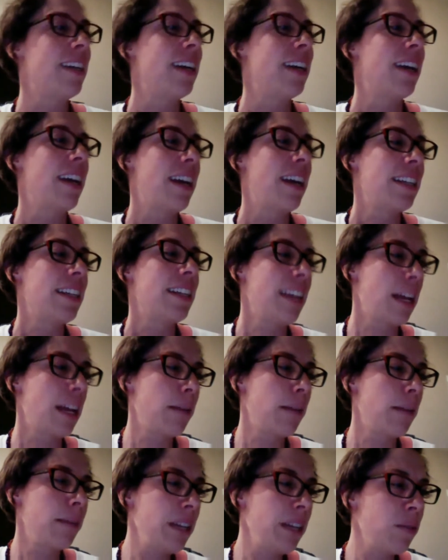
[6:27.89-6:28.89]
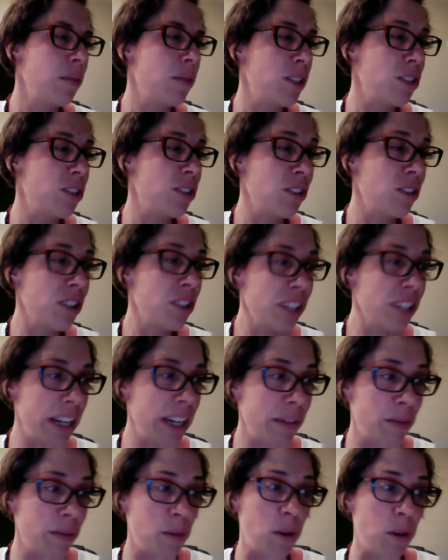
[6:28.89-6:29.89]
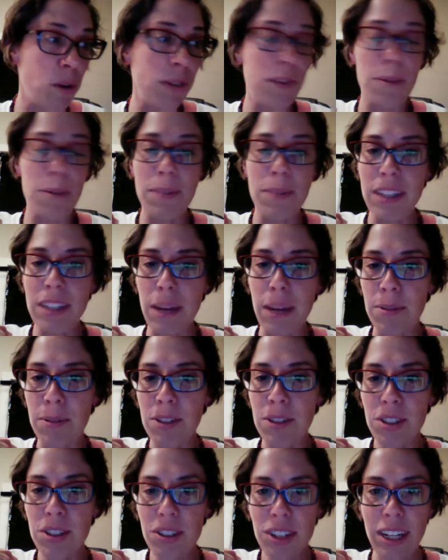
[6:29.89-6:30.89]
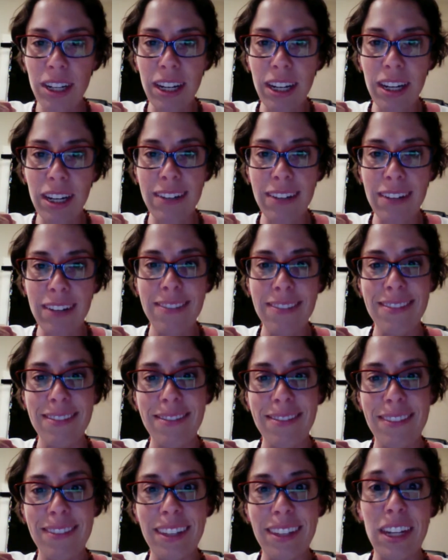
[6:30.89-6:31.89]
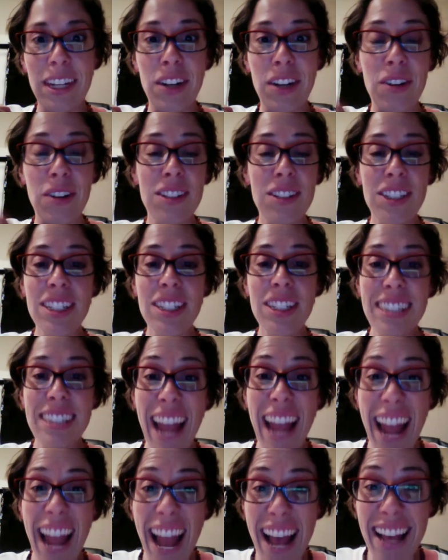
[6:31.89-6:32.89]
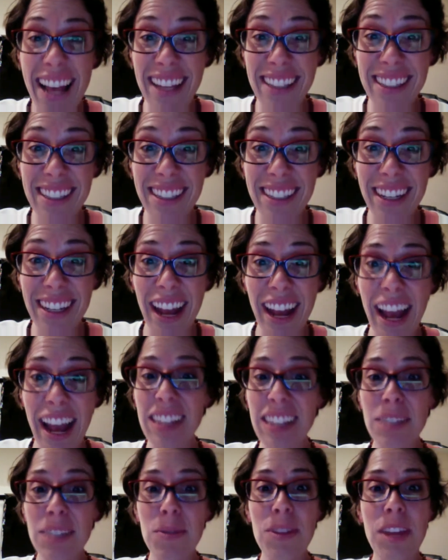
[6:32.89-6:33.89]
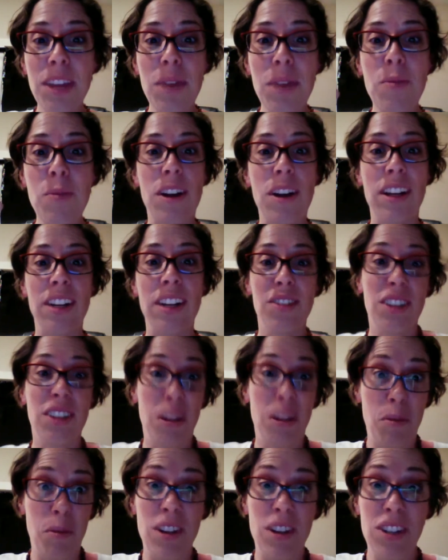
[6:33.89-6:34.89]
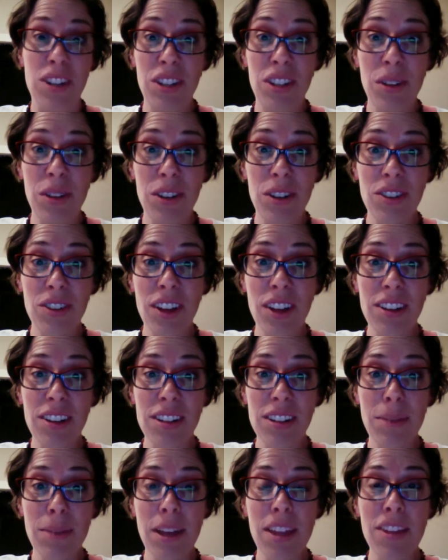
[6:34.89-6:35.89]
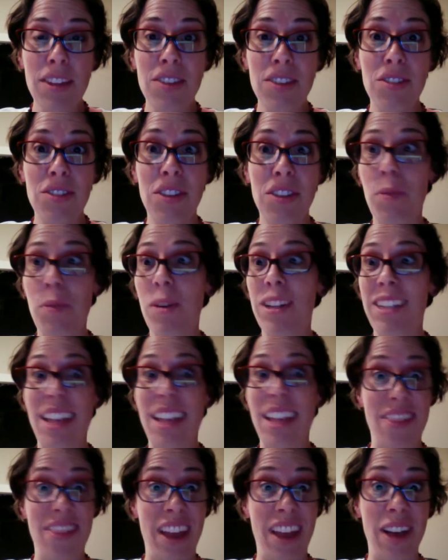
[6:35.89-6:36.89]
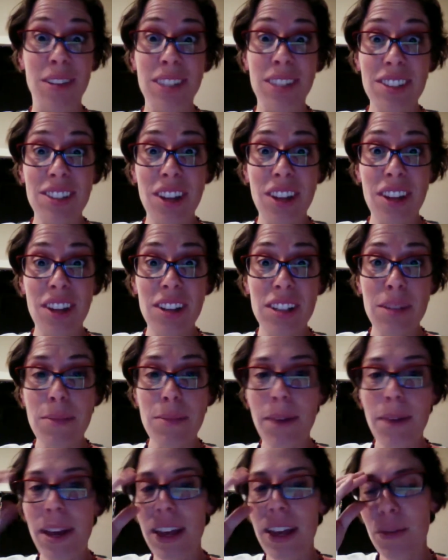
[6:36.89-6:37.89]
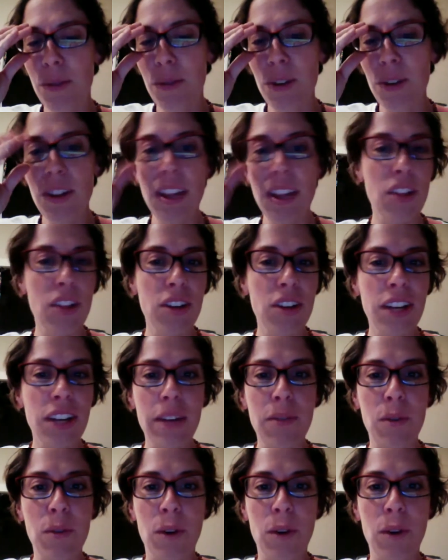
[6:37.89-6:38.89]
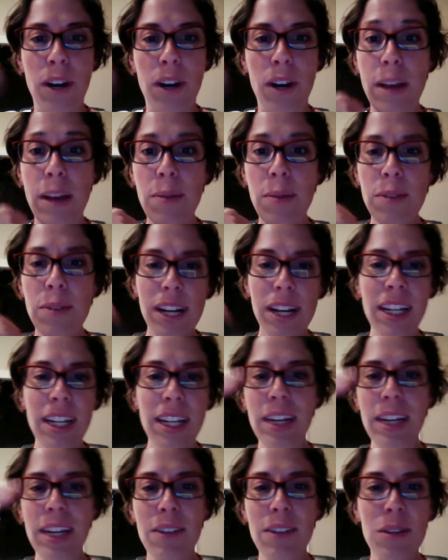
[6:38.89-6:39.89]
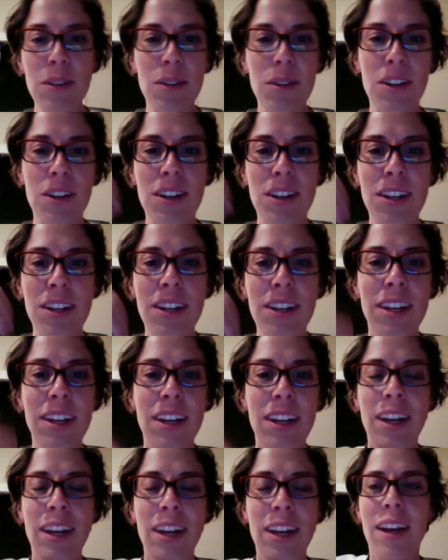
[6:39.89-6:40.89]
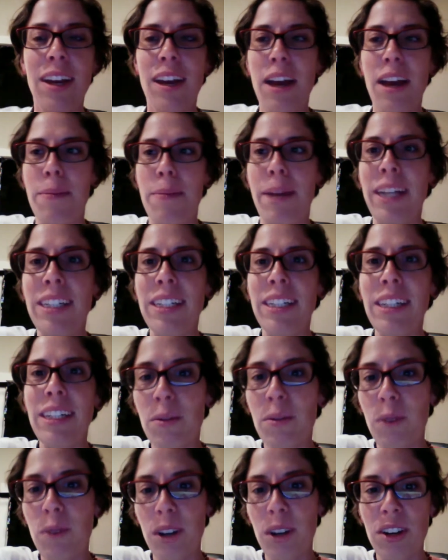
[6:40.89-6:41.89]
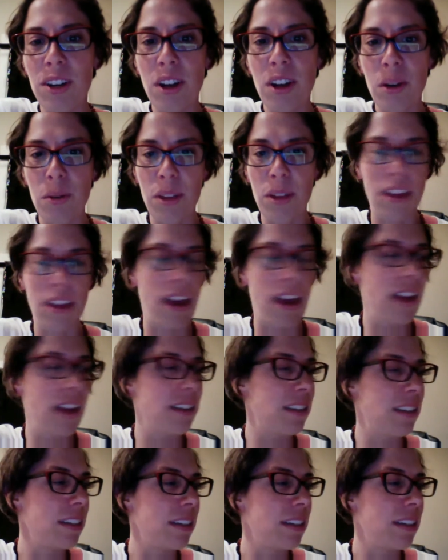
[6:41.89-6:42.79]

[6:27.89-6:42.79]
Tell me what you're looking for from this opportunity. Just ask. Ask what they want. Do they want $200 a month? Do they want $10,000 a month? What are they looking for? And that will kind of give you a good idea of where to go with that.